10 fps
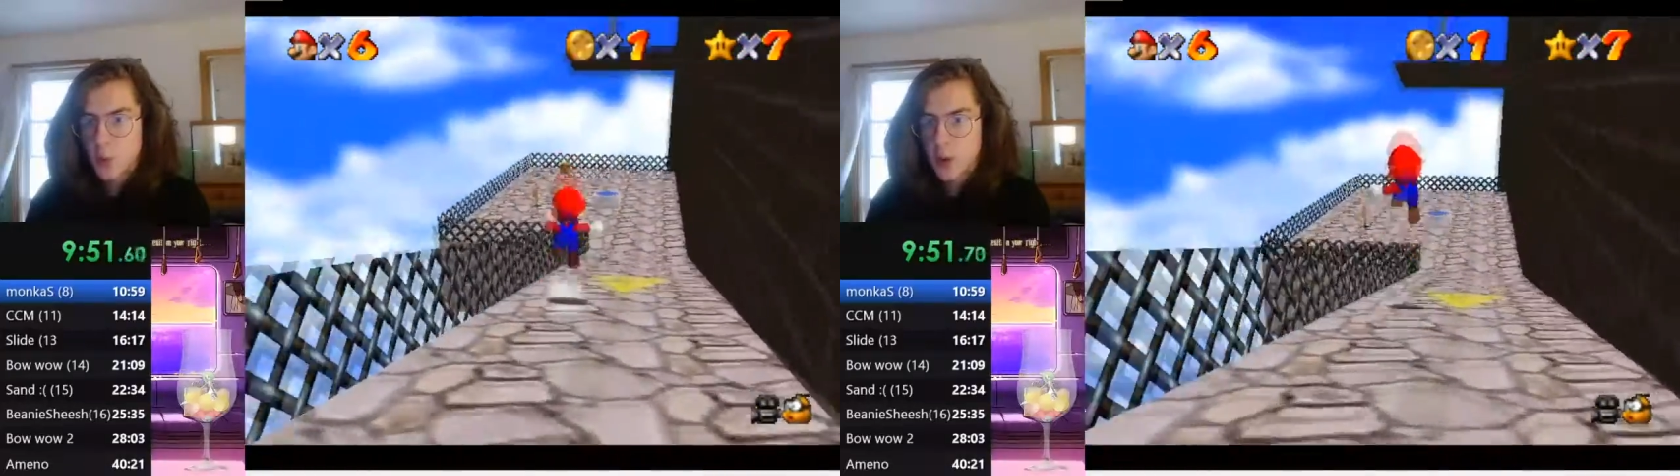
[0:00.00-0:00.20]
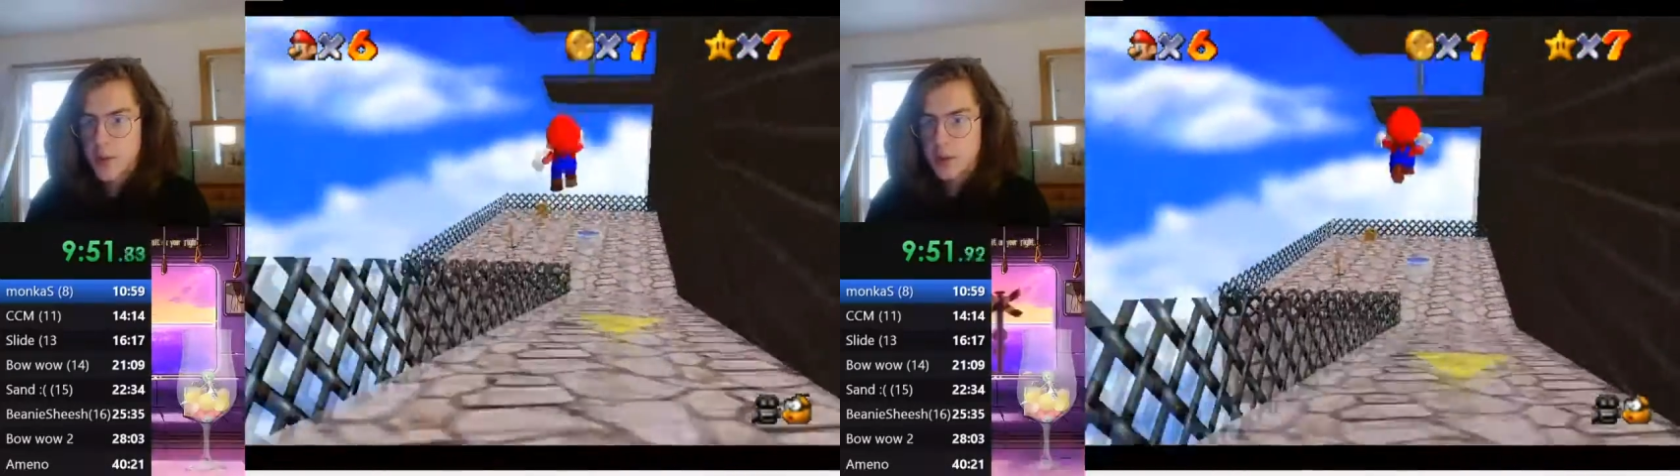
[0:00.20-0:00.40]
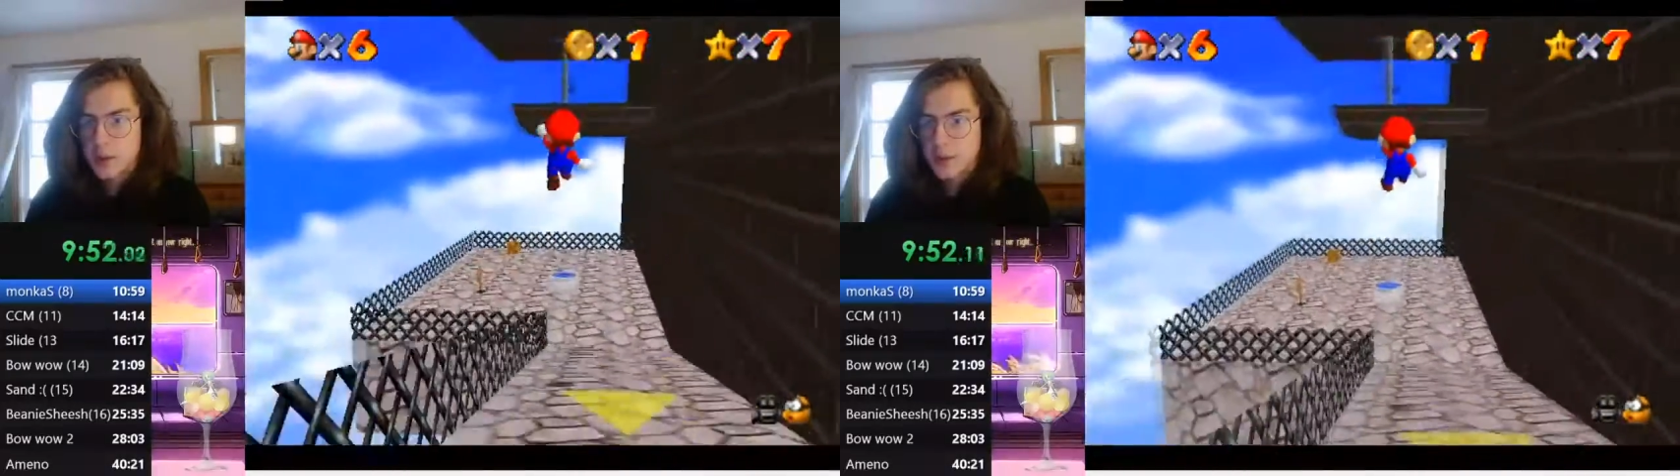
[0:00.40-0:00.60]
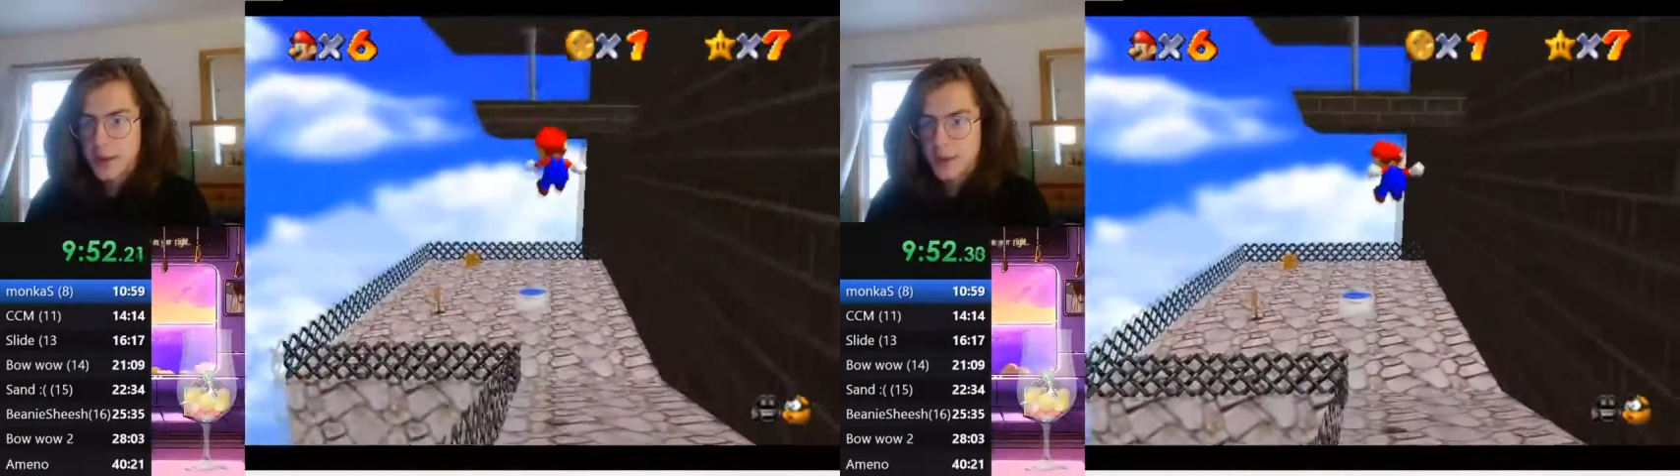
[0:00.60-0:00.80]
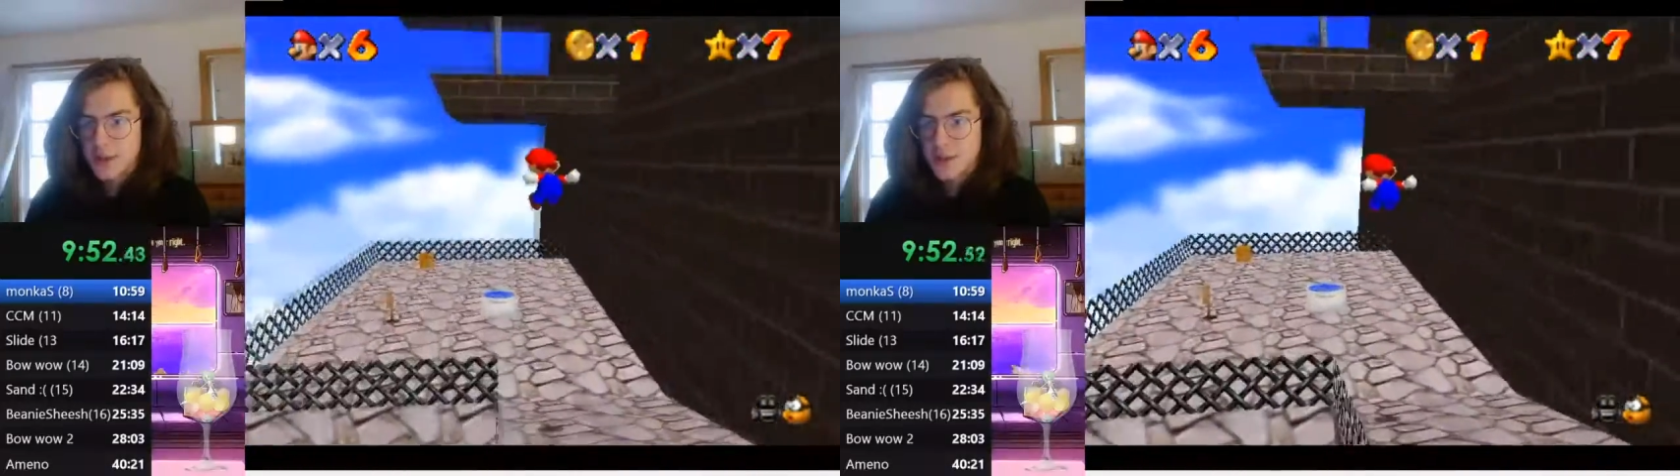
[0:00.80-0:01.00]
women,
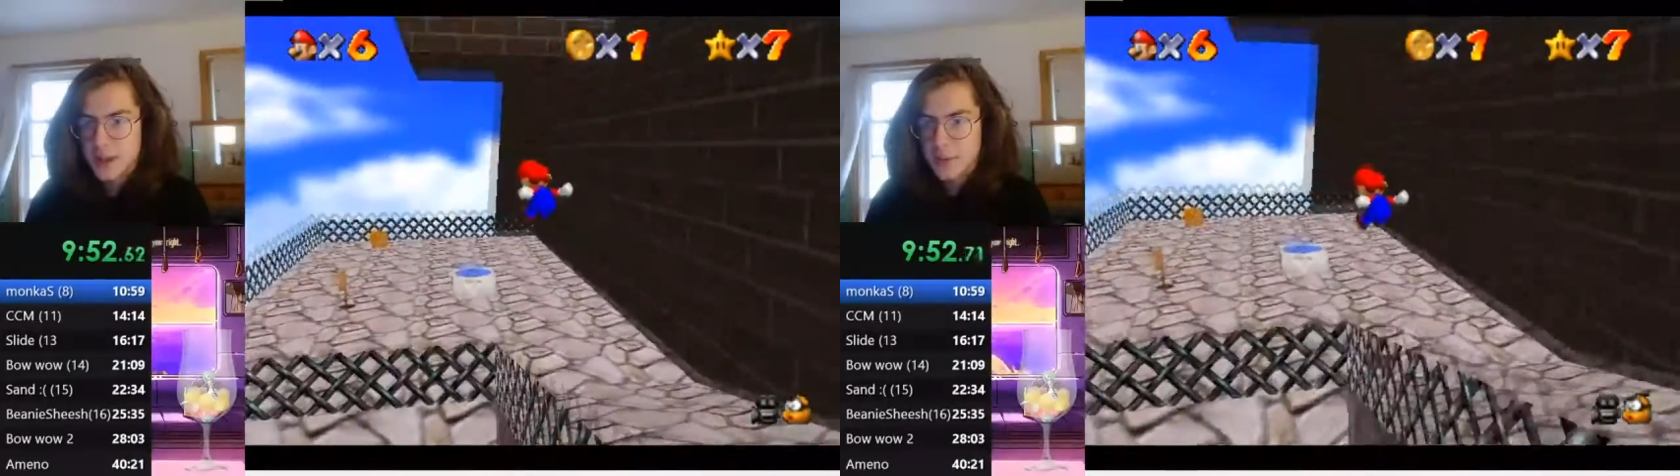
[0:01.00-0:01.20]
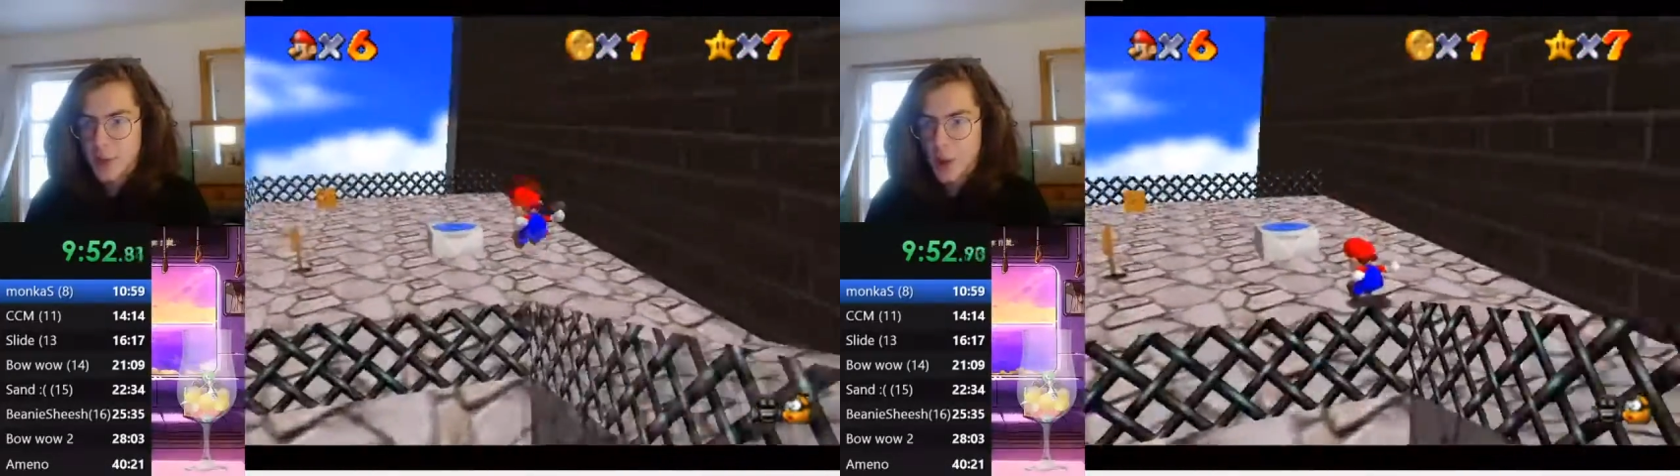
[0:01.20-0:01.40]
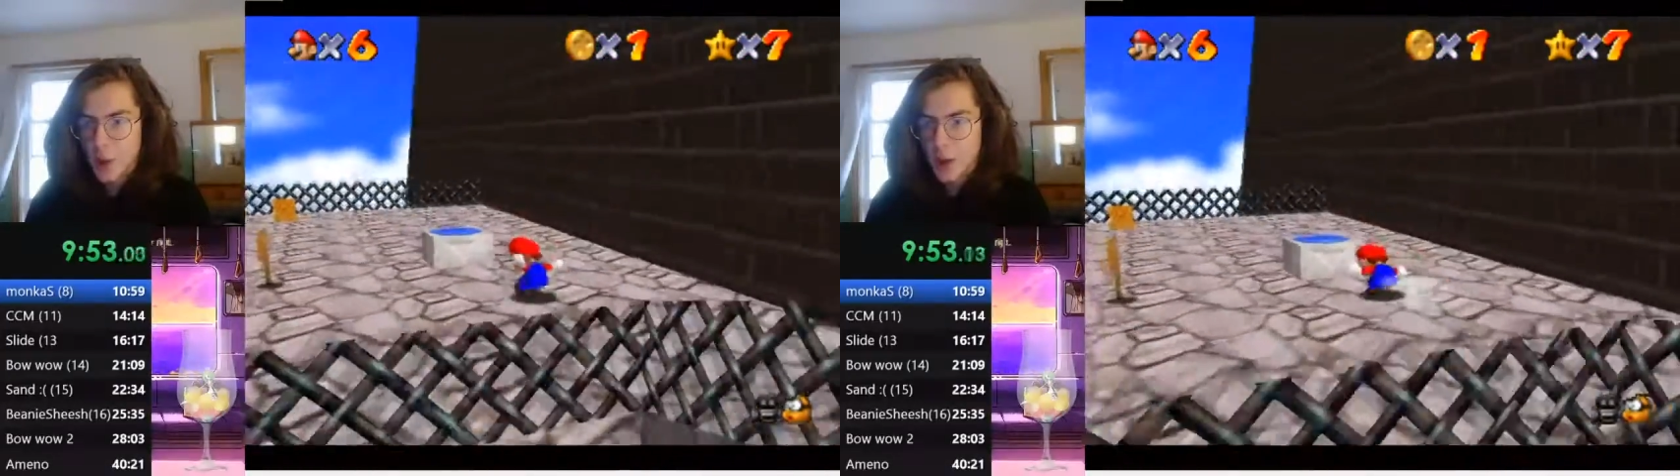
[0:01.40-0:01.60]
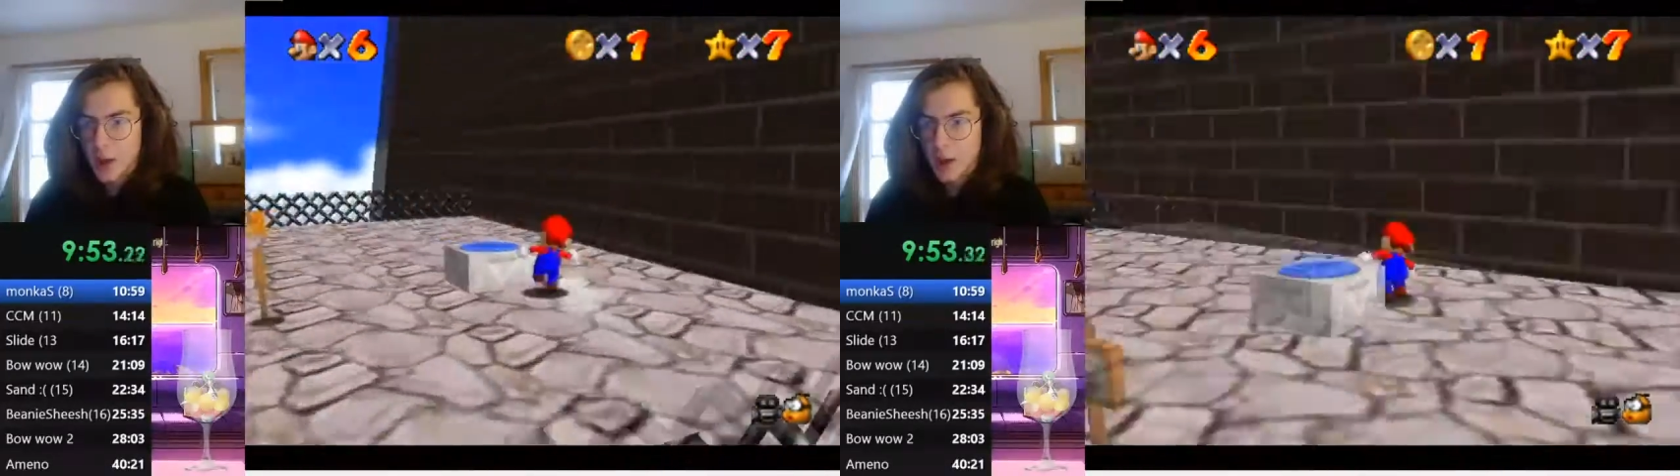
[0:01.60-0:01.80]
they'll simp go